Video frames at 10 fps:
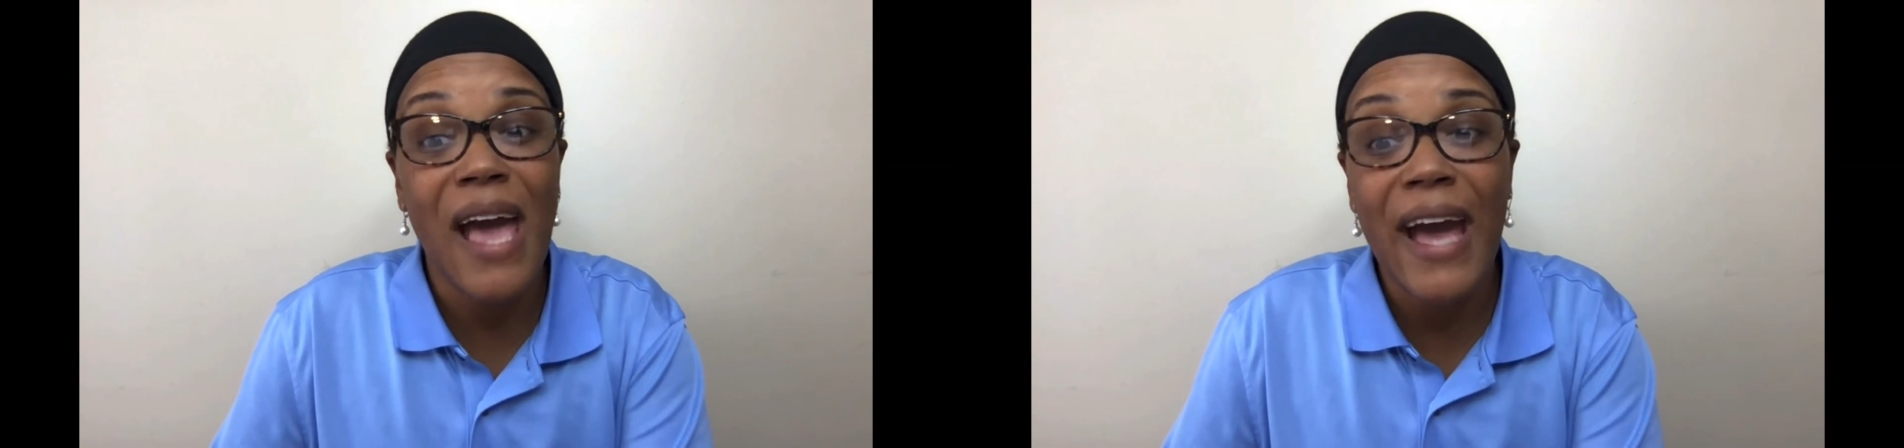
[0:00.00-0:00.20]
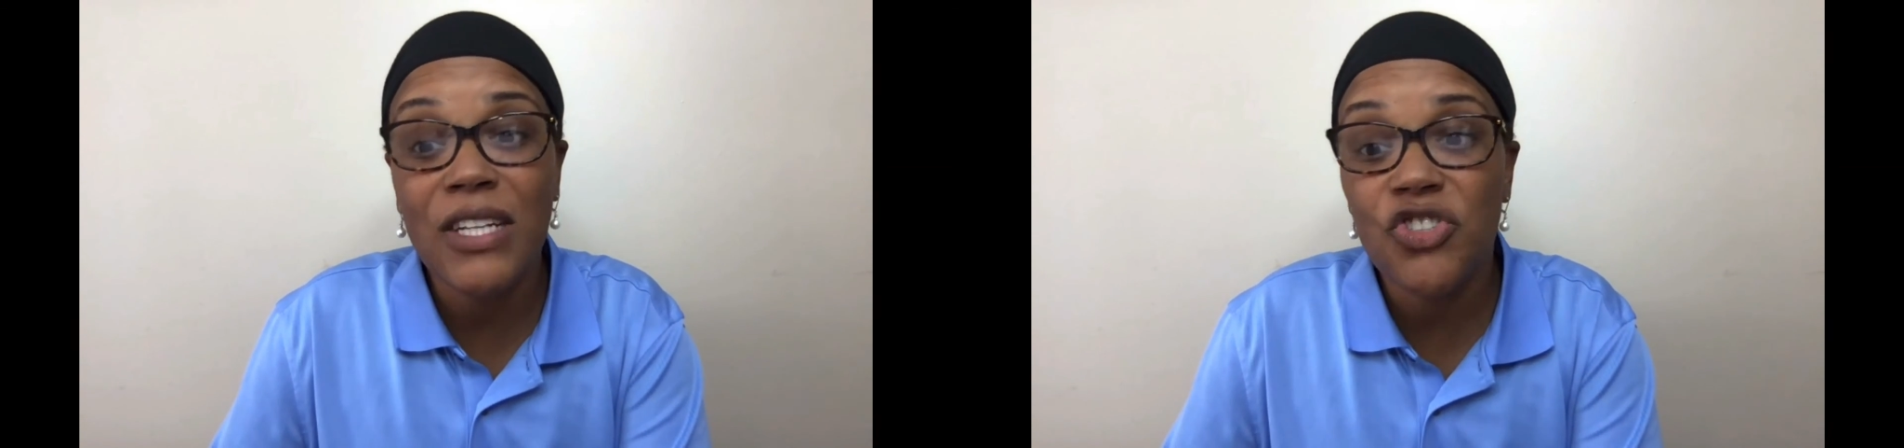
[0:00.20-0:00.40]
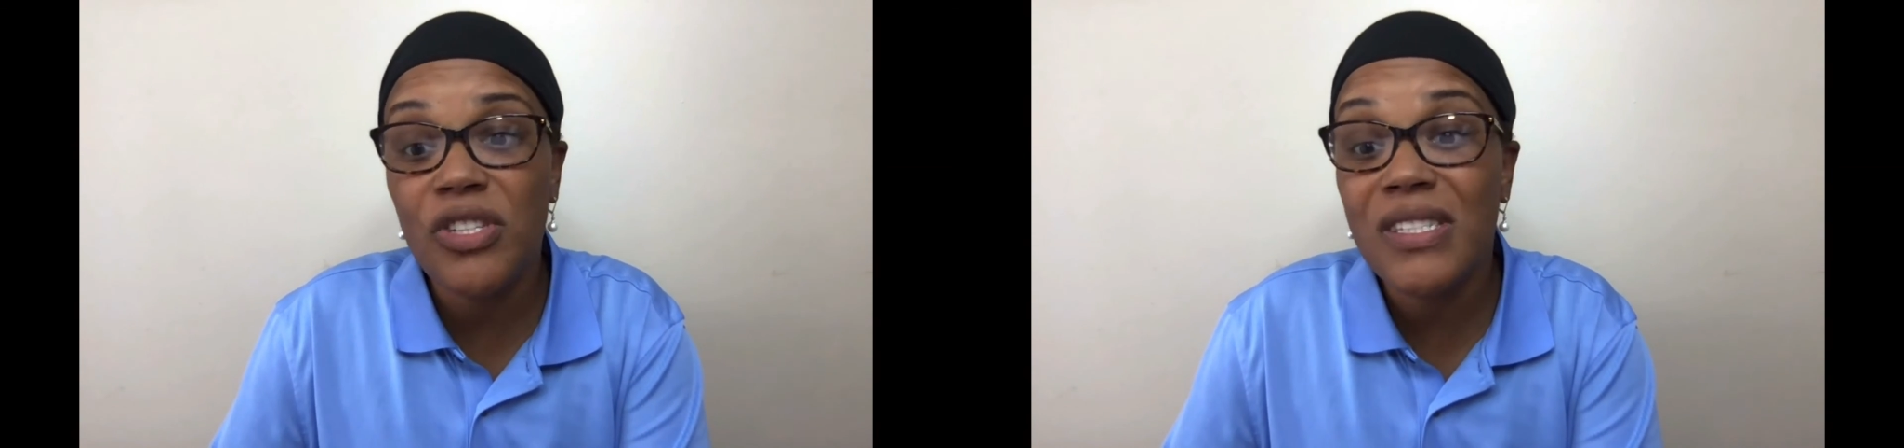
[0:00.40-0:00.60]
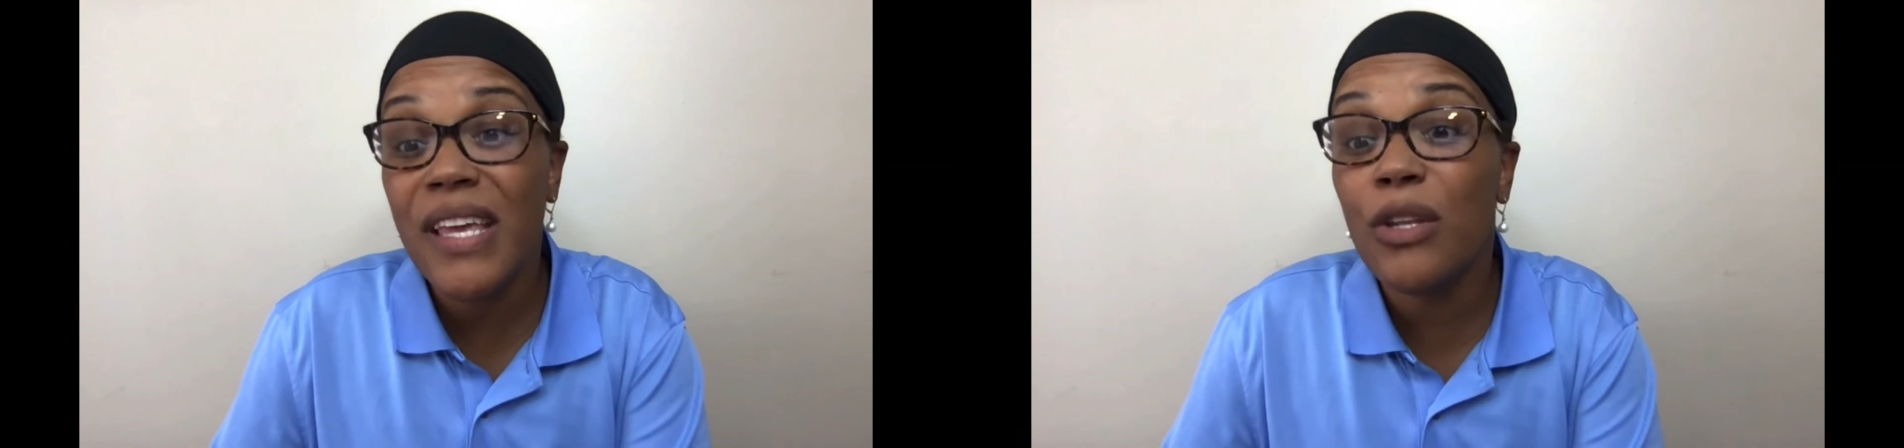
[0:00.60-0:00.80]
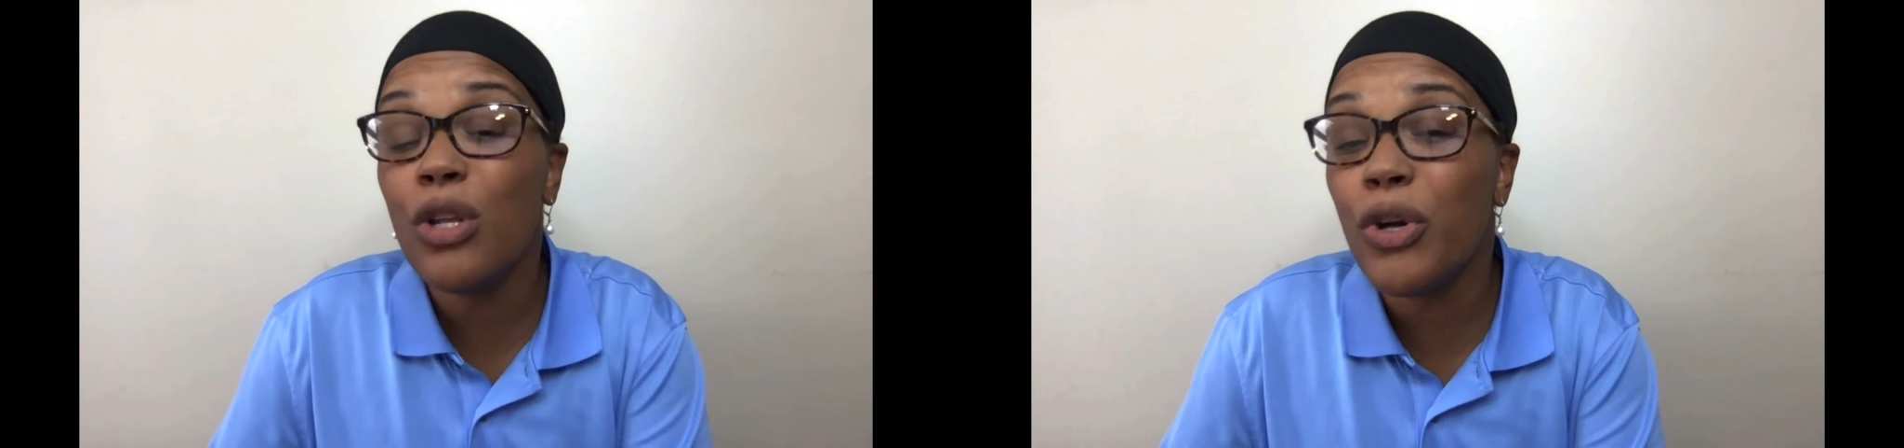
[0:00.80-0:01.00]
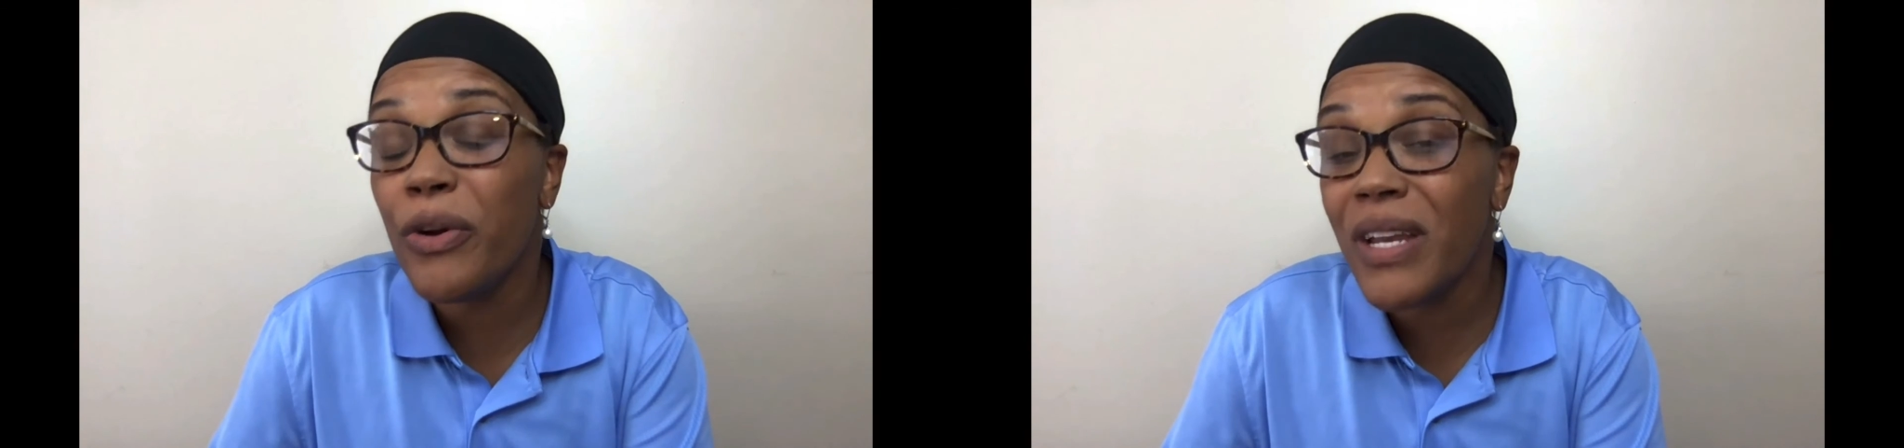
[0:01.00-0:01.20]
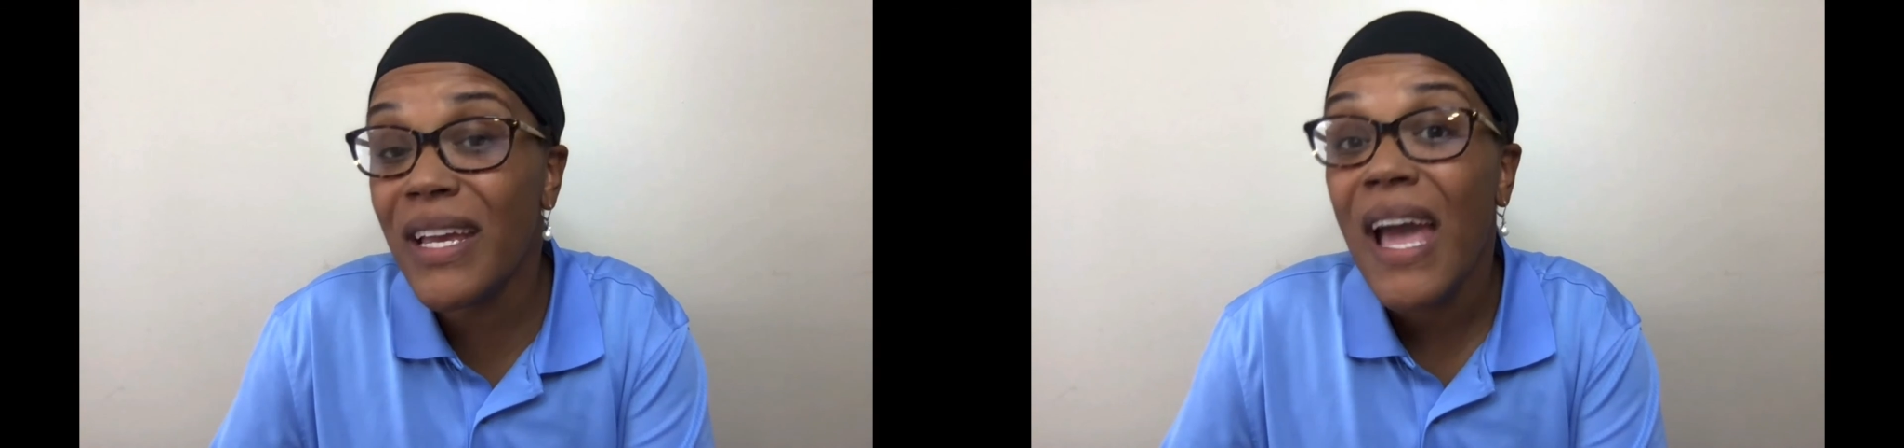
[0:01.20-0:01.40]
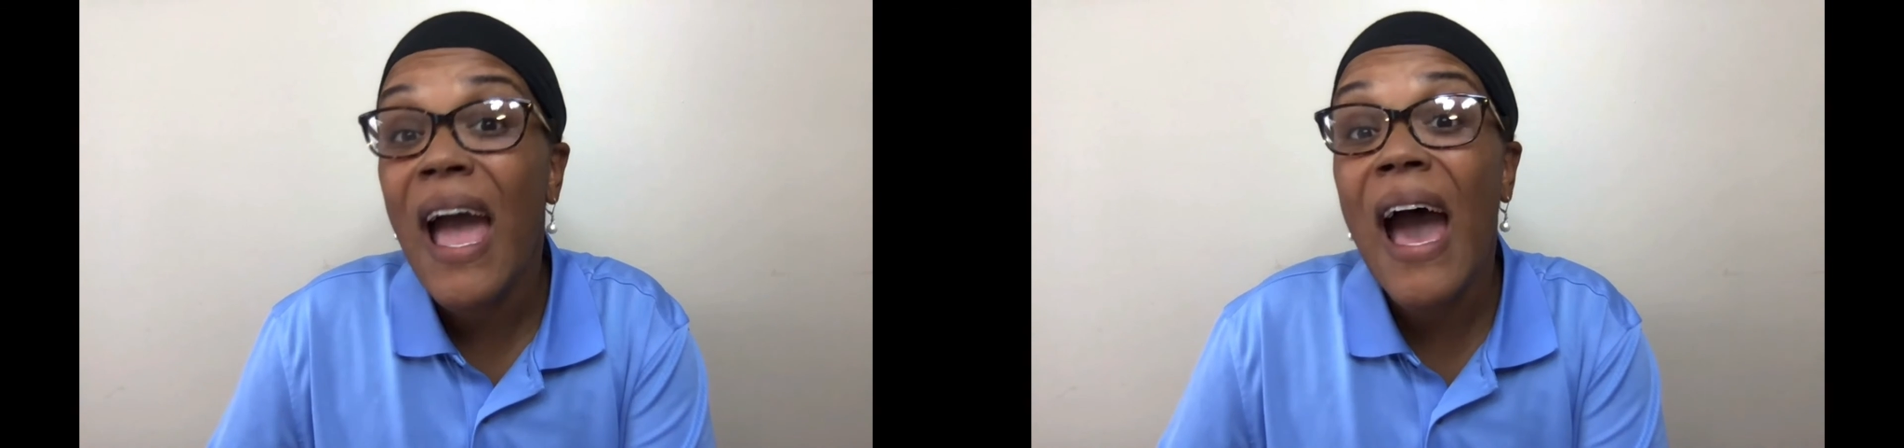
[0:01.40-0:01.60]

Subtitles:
actions and learning